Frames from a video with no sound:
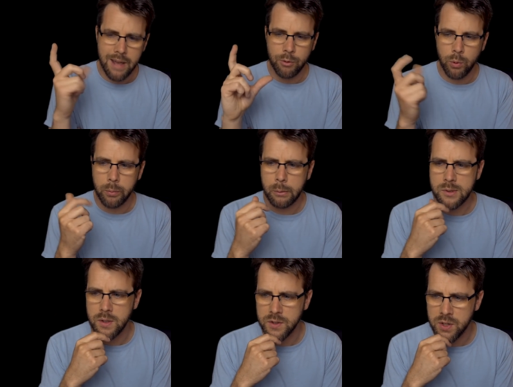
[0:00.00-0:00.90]
David Rubin
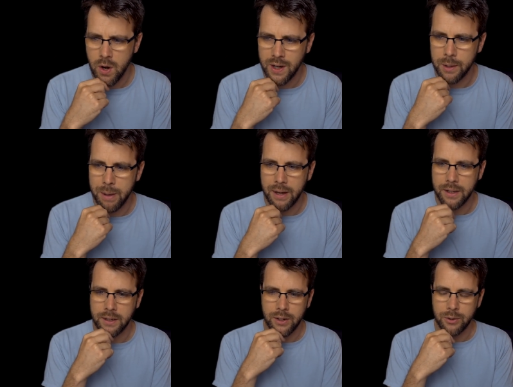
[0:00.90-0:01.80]
was a little snarky about
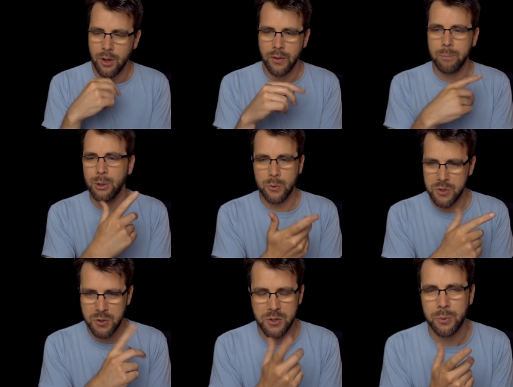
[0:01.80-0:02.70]
it, you know, called them
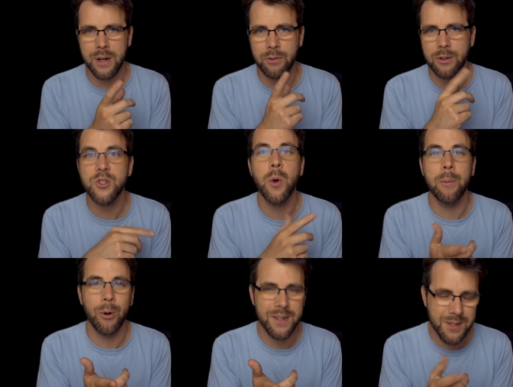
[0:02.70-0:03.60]
losers or whatever. It was soy
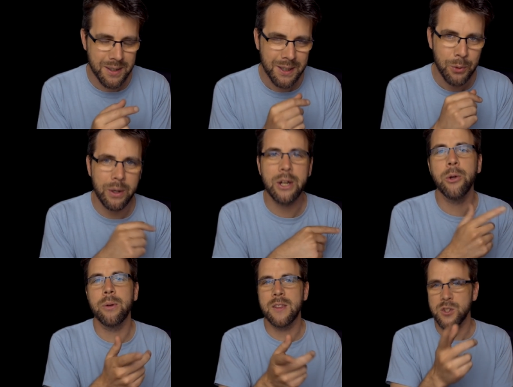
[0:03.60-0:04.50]
boys. What do you
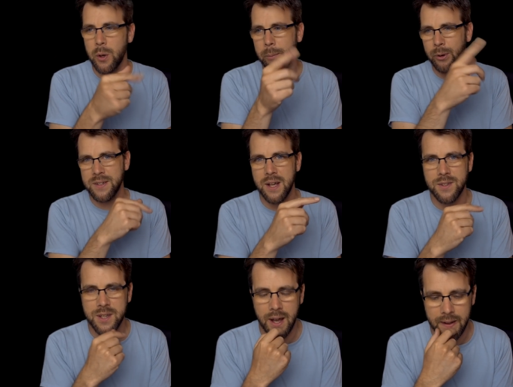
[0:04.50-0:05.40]
do with the soy boys
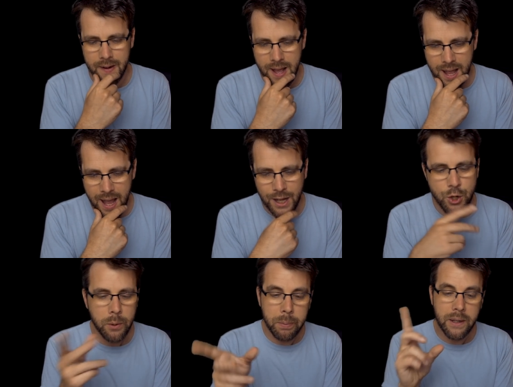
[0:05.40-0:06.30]
outside? And
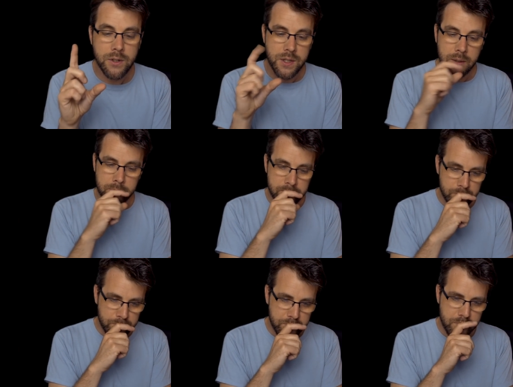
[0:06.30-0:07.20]
Jordan Peterson,
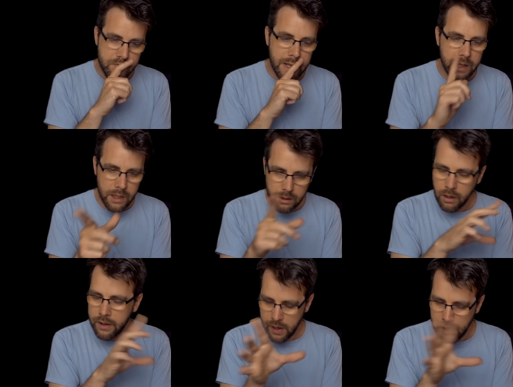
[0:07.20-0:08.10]
he,
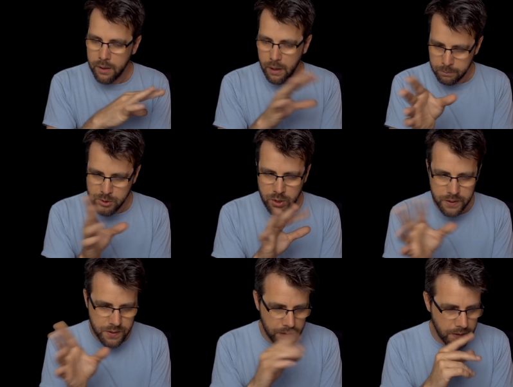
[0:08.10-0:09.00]
I, am sure
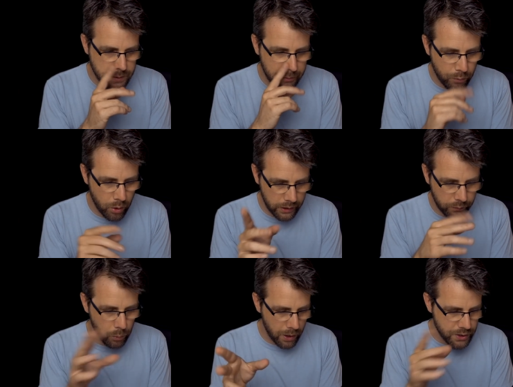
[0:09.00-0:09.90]
he said this before, and if
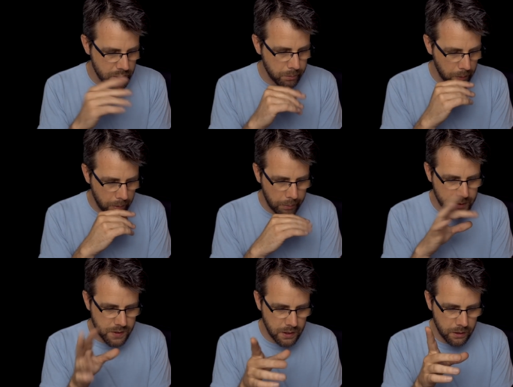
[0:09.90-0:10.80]
you watch him, you'll probably
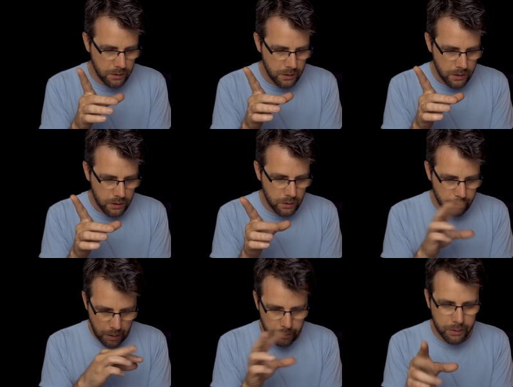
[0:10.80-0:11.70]
see it. You'll
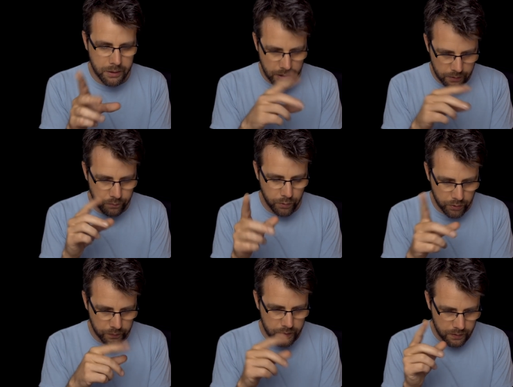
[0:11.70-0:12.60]
probably have
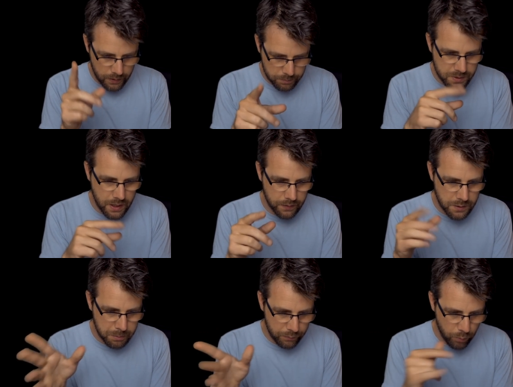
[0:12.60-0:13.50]
heard him say
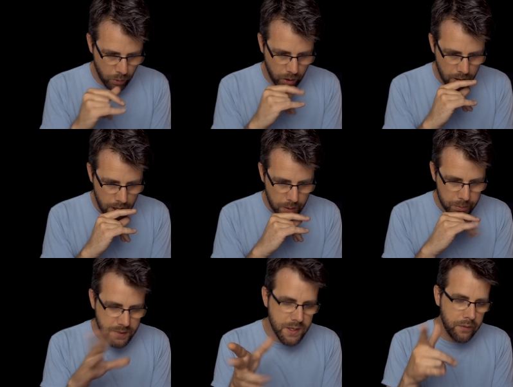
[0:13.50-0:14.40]
this before.
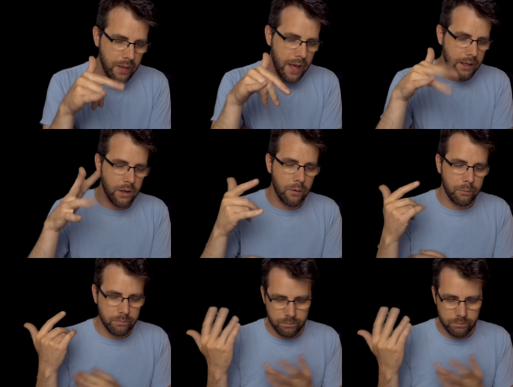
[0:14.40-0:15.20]
But he said that, you know,